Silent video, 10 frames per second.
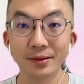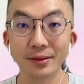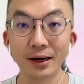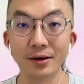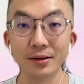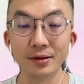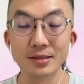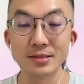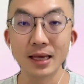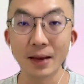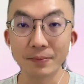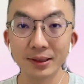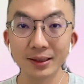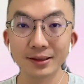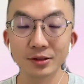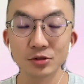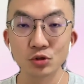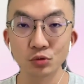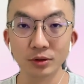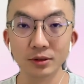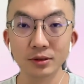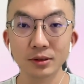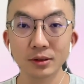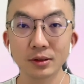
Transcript: that is happening soon